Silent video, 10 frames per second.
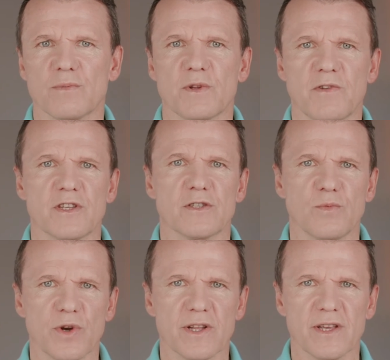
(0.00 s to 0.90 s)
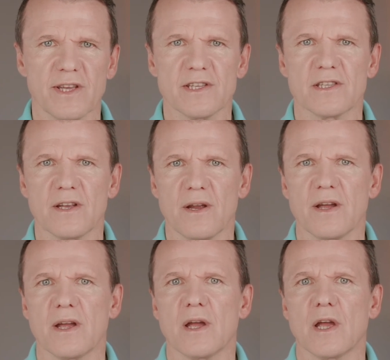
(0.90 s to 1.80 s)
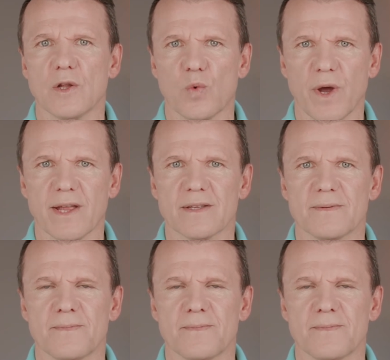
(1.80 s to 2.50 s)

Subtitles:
between smoking history and weight.